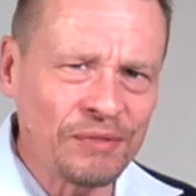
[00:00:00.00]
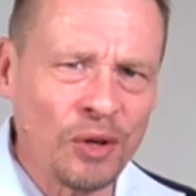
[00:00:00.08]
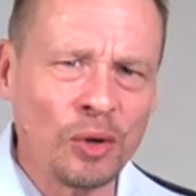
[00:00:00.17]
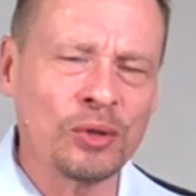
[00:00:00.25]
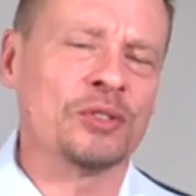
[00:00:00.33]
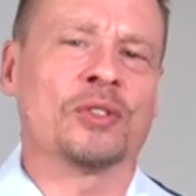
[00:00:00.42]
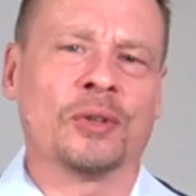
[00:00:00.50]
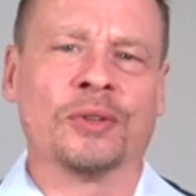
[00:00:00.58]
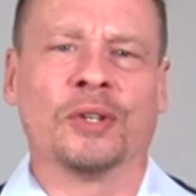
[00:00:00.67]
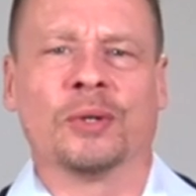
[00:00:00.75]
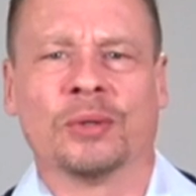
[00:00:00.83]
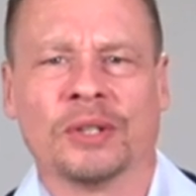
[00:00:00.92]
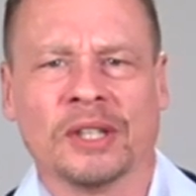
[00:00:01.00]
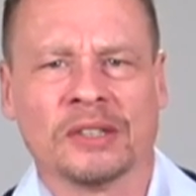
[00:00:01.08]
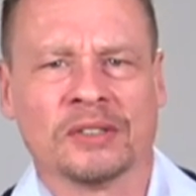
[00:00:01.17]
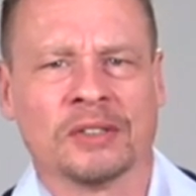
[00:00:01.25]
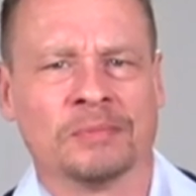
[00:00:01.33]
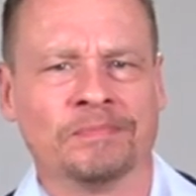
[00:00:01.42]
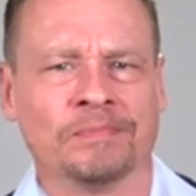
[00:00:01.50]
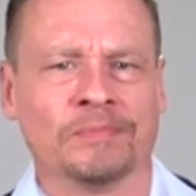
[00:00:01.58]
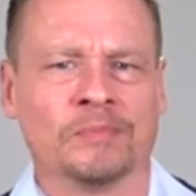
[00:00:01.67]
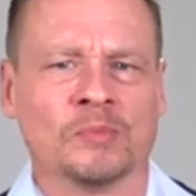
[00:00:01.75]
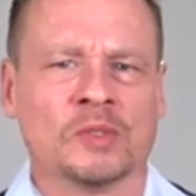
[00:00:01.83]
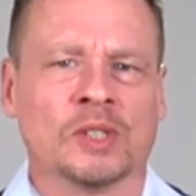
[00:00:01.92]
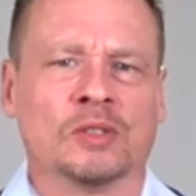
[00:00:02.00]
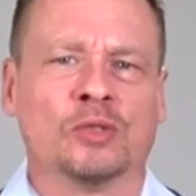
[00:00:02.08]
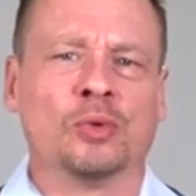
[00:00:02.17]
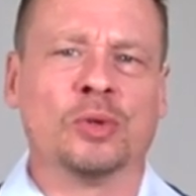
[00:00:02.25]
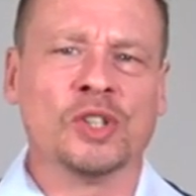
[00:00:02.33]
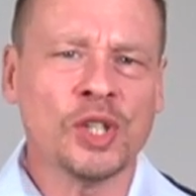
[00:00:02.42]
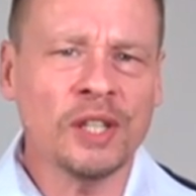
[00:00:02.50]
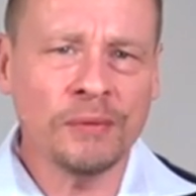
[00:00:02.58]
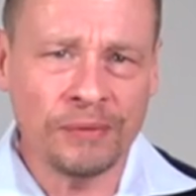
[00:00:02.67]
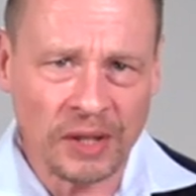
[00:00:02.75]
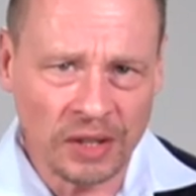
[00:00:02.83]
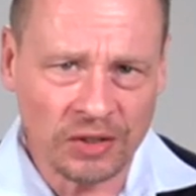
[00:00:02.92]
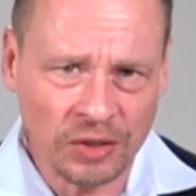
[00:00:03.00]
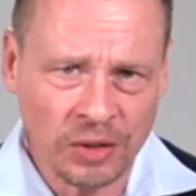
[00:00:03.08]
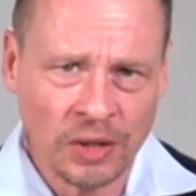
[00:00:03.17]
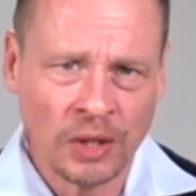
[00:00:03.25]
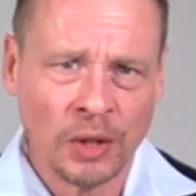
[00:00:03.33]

focused on the audience. To achieve this,